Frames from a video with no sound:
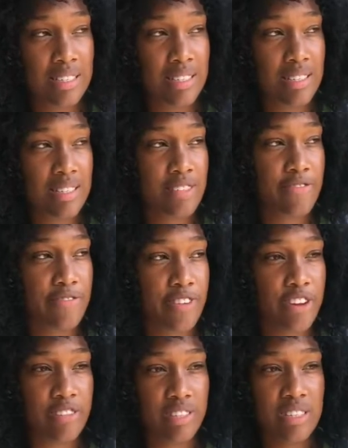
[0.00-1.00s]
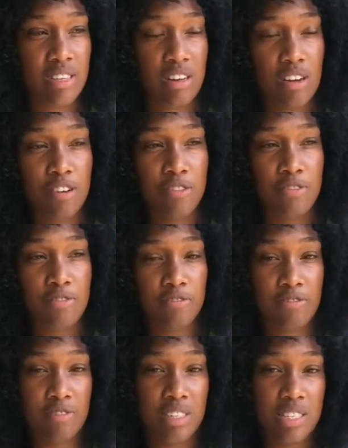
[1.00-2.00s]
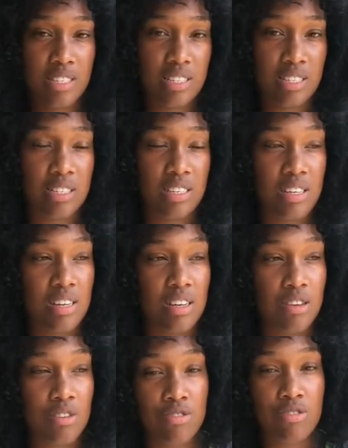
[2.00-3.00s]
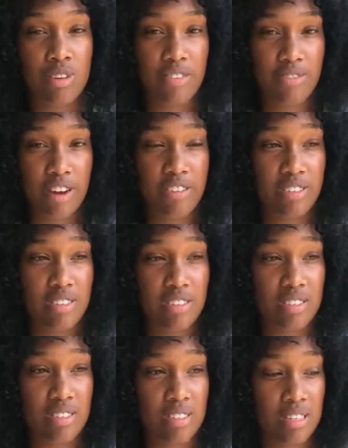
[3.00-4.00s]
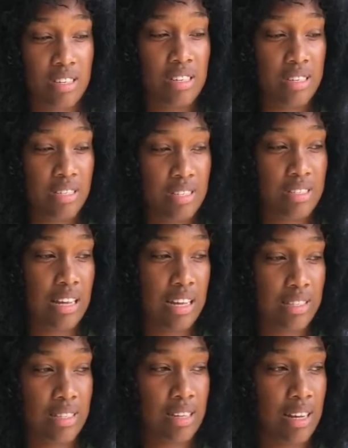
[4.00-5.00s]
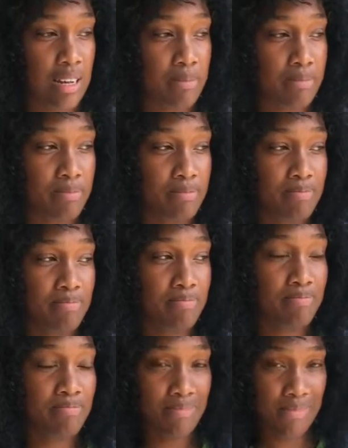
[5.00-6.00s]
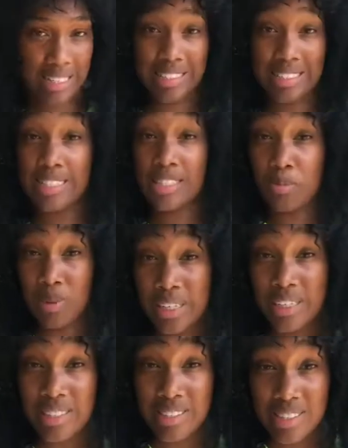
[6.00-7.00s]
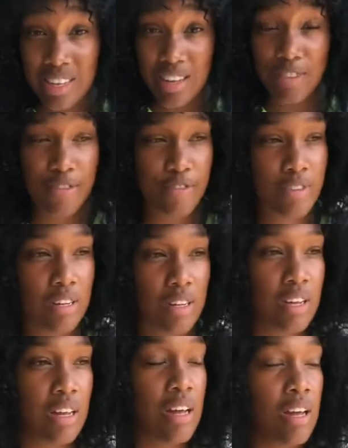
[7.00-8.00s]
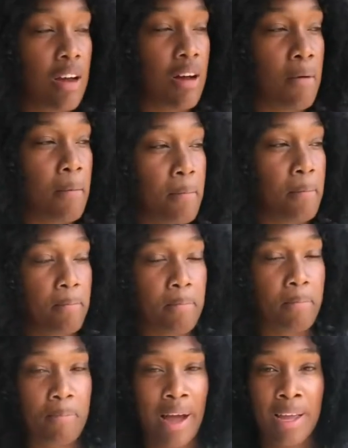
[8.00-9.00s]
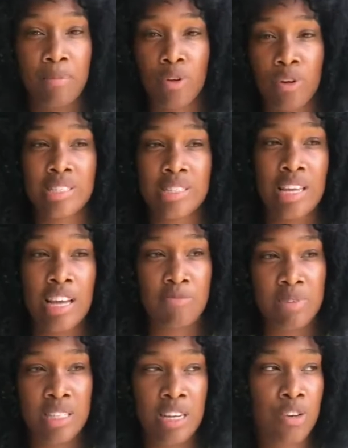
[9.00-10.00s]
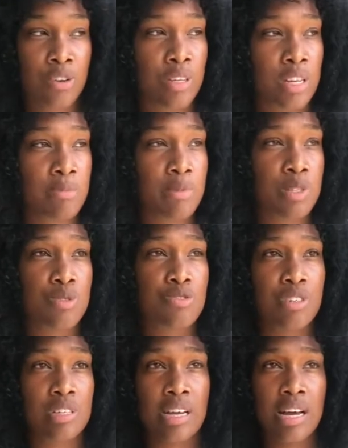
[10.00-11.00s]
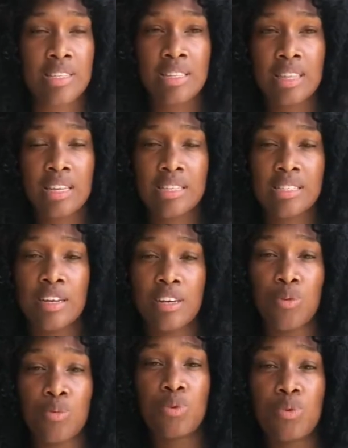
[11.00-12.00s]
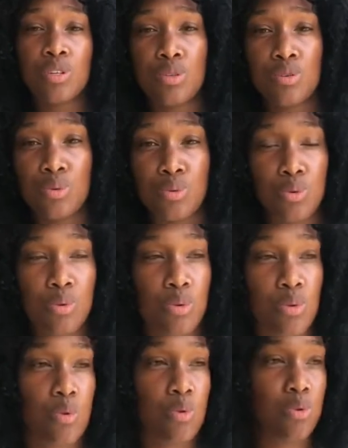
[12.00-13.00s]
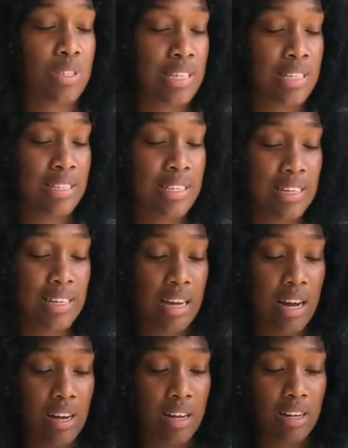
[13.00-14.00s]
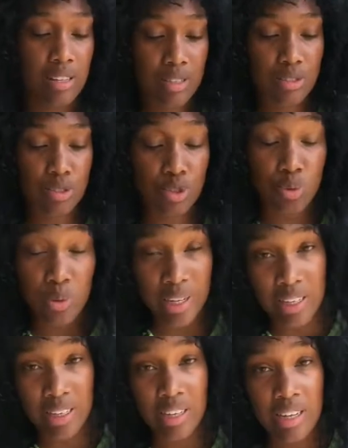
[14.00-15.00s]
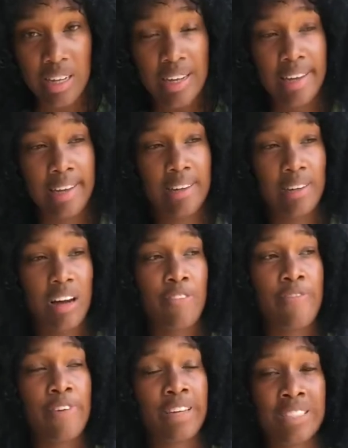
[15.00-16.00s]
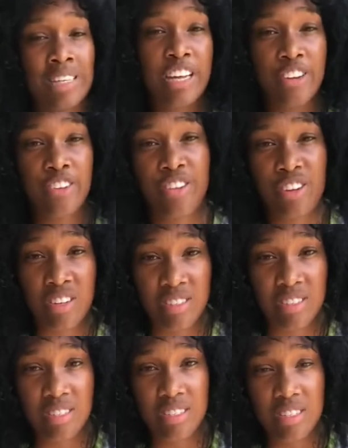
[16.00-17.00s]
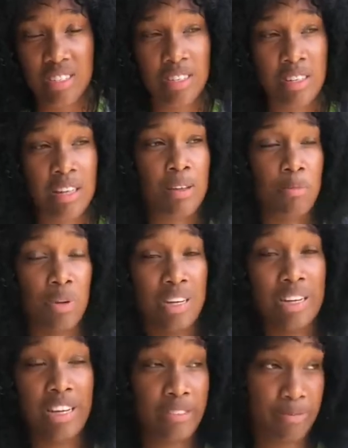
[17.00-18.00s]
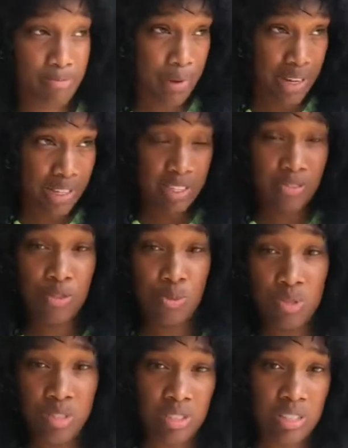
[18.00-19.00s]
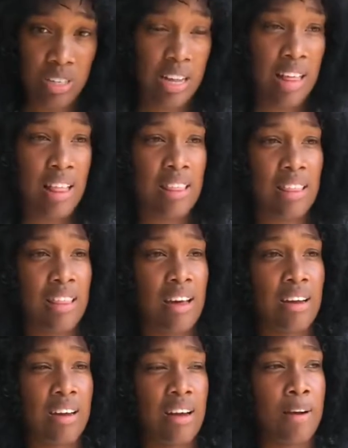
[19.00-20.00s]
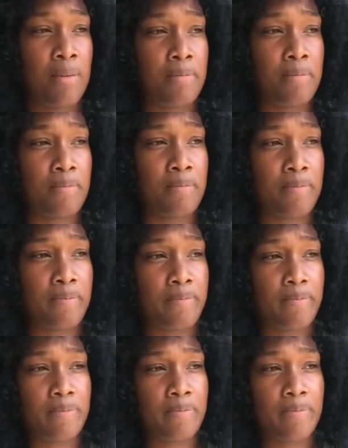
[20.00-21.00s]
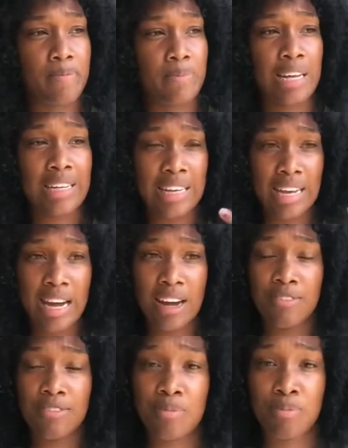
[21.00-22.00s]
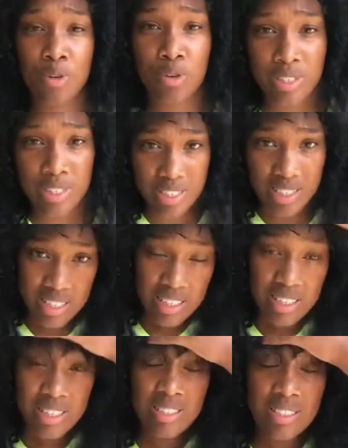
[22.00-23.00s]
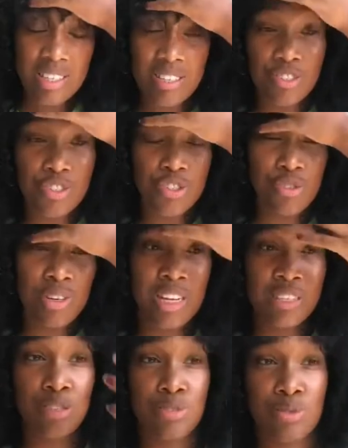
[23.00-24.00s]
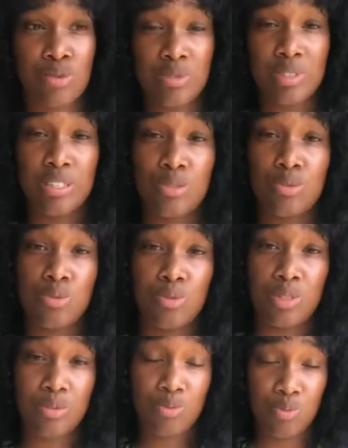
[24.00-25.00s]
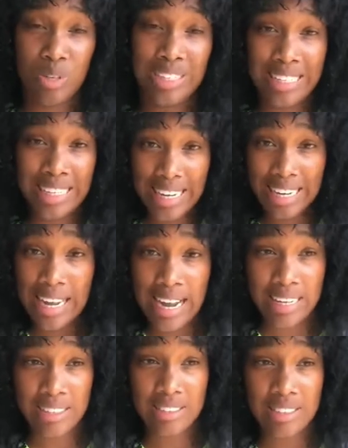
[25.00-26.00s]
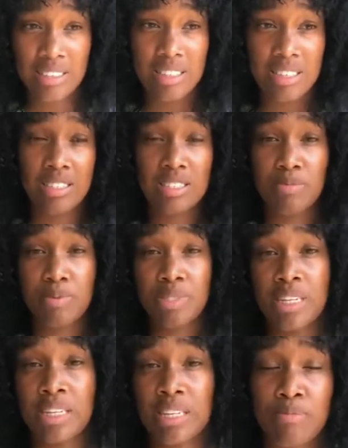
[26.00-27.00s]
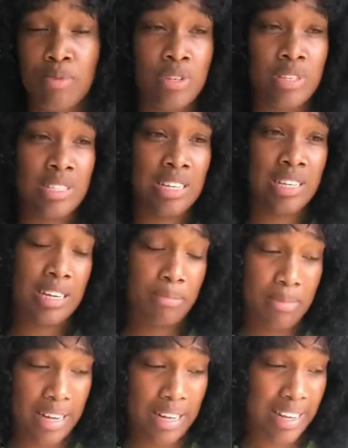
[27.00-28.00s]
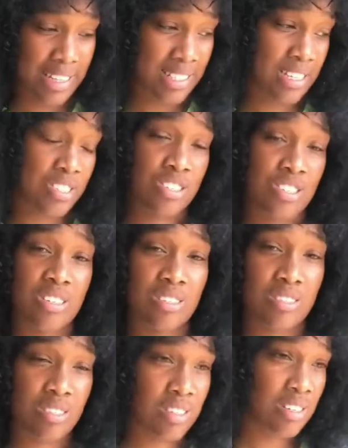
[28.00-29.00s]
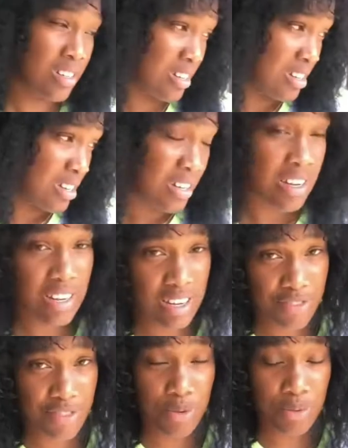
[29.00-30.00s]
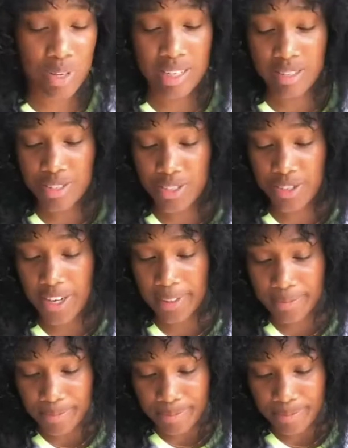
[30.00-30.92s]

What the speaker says: severity of this coronavirus started like displaying itself, my employers have been sending out emails with regards to things that they would do or things that they are doing in affected areas, well, parts of the world that that they have employees, to ensure that, you know, they do what they can to protect the employees and by extension everyone else, right?